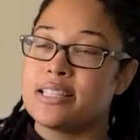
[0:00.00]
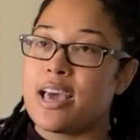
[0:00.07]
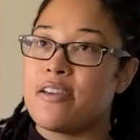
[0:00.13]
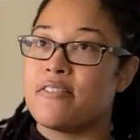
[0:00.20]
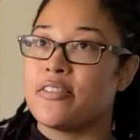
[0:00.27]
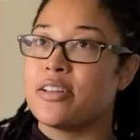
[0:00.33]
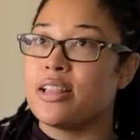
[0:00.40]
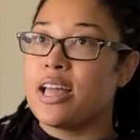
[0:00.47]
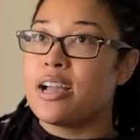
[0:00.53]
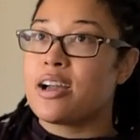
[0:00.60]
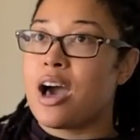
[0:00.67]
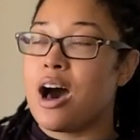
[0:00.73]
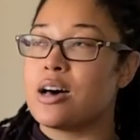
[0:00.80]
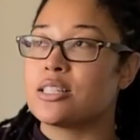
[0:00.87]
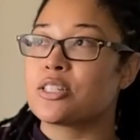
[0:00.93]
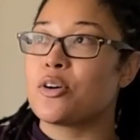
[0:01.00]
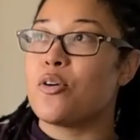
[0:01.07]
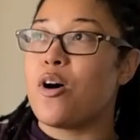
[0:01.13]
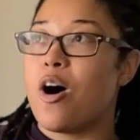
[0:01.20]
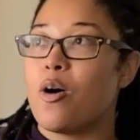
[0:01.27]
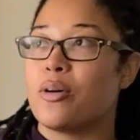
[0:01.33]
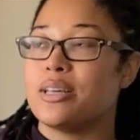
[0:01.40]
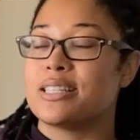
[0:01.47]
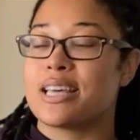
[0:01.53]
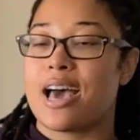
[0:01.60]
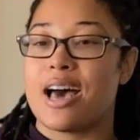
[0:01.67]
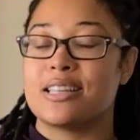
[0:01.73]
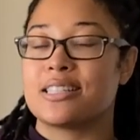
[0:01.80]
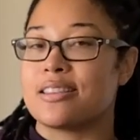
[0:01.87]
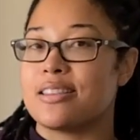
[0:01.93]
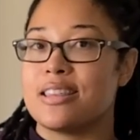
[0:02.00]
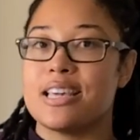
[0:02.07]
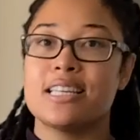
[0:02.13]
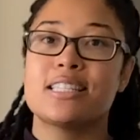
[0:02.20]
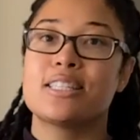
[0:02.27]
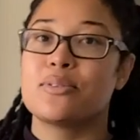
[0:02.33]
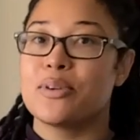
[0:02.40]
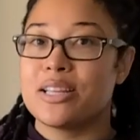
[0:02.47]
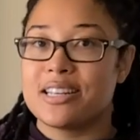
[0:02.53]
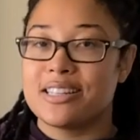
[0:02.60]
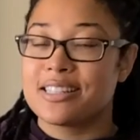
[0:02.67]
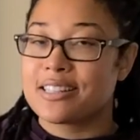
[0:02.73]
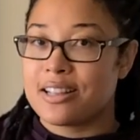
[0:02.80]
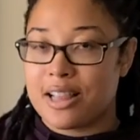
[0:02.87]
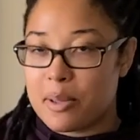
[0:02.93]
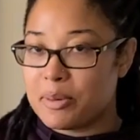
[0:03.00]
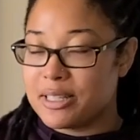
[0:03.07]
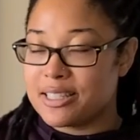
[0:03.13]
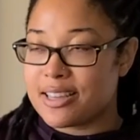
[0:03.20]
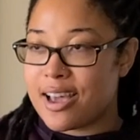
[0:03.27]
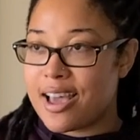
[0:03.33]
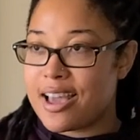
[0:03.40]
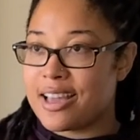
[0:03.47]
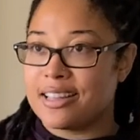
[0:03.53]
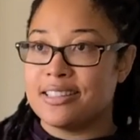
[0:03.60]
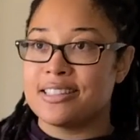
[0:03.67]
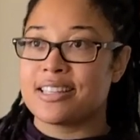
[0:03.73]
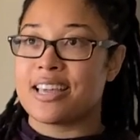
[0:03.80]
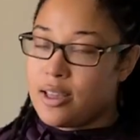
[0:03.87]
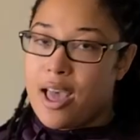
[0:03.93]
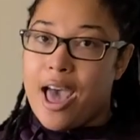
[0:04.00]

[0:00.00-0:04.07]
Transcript: I feel like Costco always has the sweetest clementines.